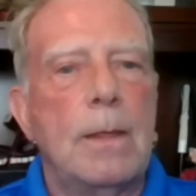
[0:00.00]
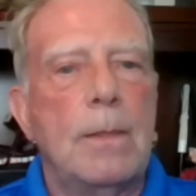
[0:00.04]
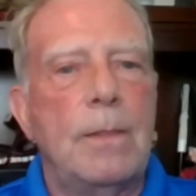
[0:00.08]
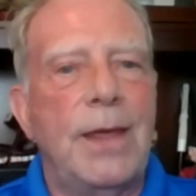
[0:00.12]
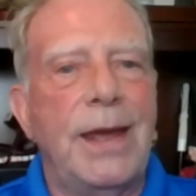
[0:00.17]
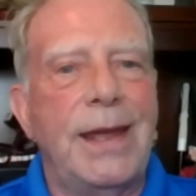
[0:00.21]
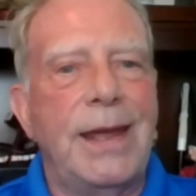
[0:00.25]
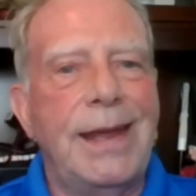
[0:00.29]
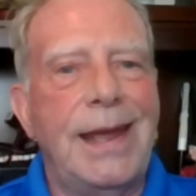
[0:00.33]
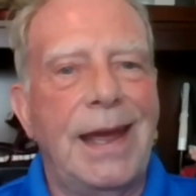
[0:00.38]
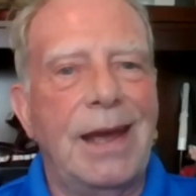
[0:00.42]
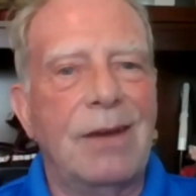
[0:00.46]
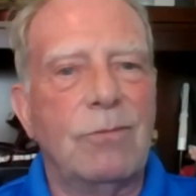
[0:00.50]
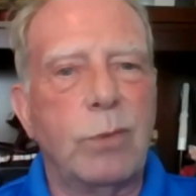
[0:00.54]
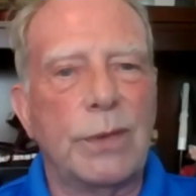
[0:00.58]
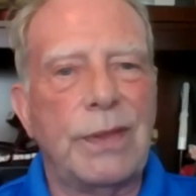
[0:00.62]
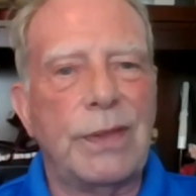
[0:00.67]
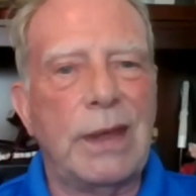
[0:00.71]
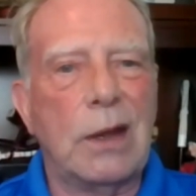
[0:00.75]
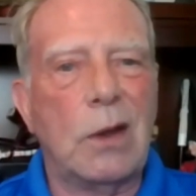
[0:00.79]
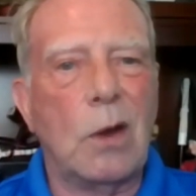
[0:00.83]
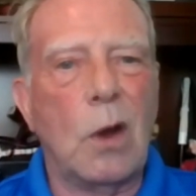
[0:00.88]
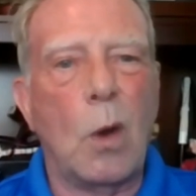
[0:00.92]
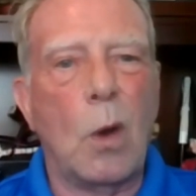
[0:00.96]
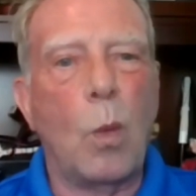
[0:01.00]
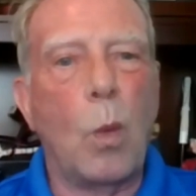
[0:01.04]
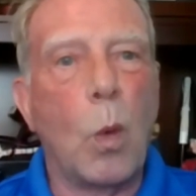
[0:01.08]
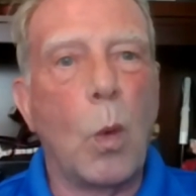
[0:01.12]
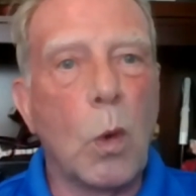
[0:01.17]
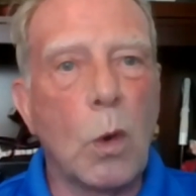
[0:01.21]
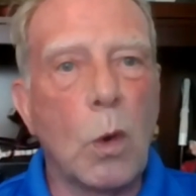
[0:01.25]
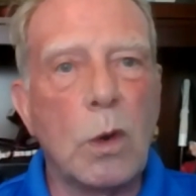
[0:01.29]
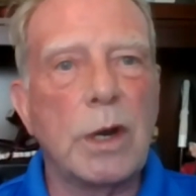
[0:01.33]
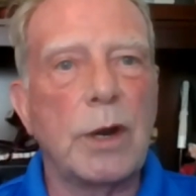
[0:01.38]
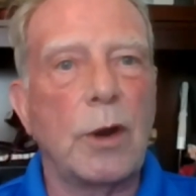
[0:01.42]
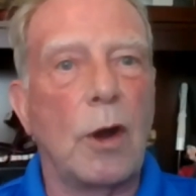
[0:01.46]
they have what they call
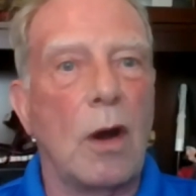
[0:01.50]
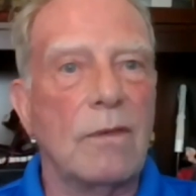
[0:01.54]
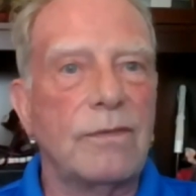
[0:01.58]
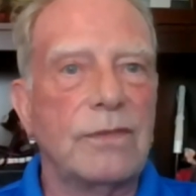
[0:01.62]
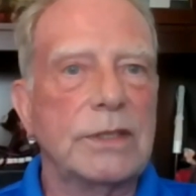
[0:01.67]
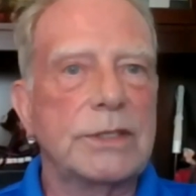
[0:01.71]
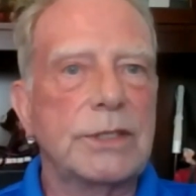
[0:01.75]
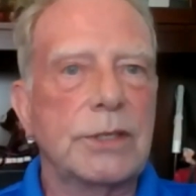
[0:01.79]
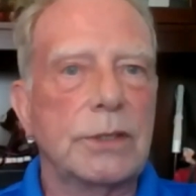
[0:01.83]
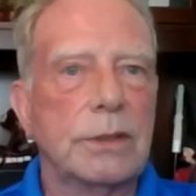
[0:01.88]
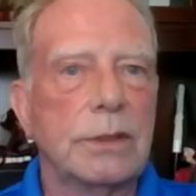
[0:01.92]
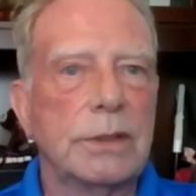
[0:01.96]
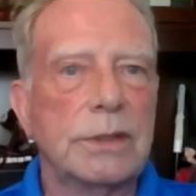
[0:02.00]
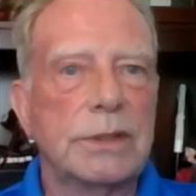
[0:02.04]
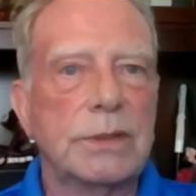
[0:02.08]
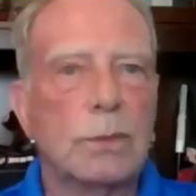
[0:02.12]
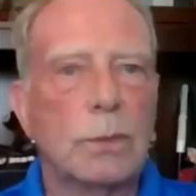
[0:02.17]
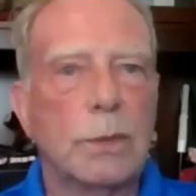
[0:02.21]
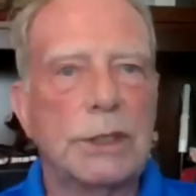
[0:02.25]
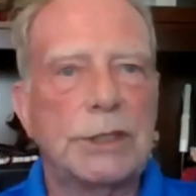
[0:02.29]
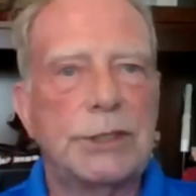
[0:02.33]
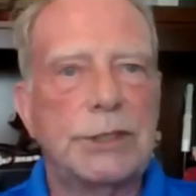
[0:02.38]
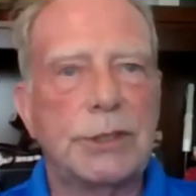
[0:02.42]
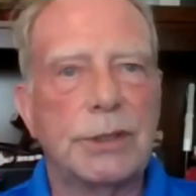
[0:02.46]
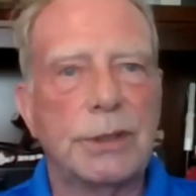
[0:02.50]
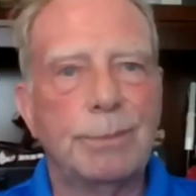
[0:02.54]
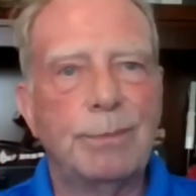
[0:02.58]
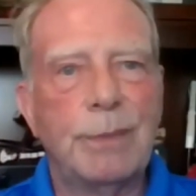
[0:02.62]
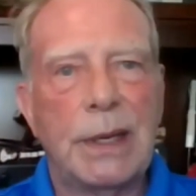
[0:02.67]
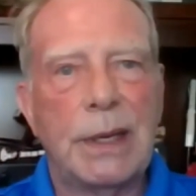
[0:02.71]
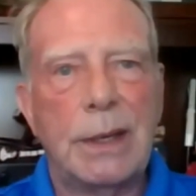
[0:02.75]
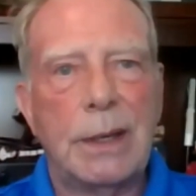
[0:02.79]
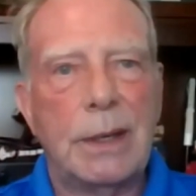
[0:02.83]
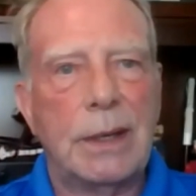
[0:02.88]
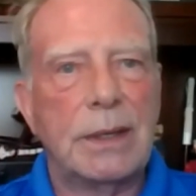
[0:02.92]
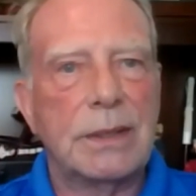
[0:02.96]
warrant officers, which are
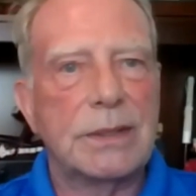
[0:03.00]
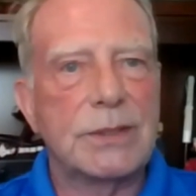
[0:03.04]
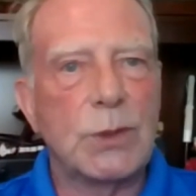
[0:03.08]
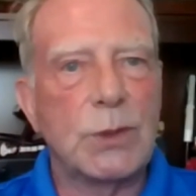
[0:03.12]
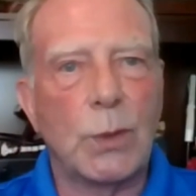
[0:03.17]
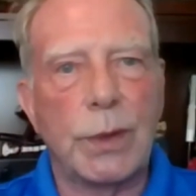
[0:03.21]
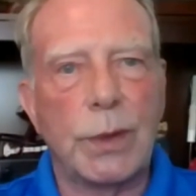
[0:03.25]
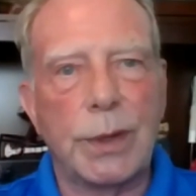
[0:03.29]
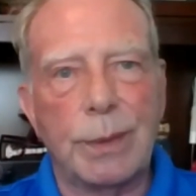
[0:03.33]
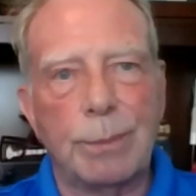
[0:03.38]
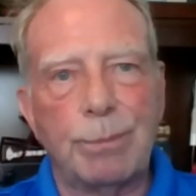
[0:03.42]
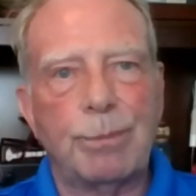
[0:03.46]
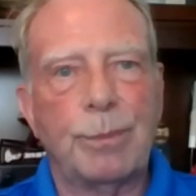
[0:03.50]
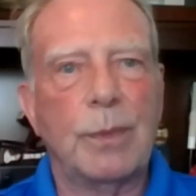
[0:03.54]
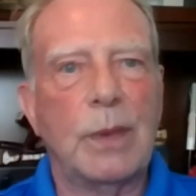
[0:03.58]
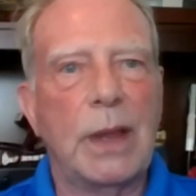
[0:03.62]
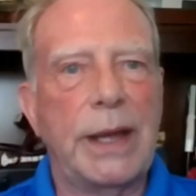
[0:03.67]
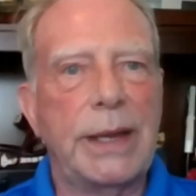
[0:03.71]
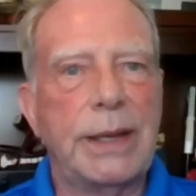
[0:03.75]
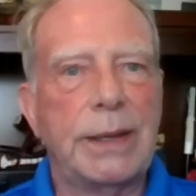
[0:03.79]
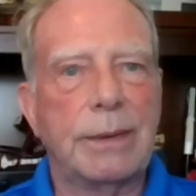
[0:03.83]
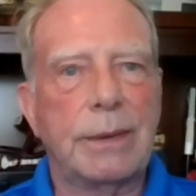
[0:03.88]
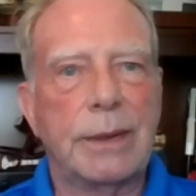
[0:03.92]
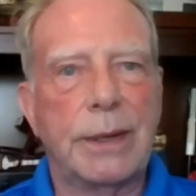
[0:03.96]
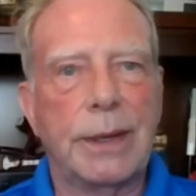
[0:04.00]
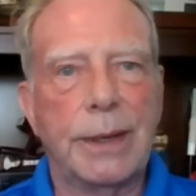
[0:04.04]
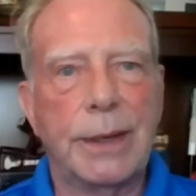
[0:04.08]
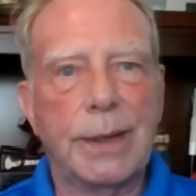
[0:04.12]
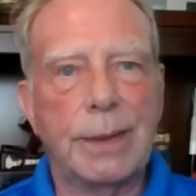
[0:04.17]
sort of like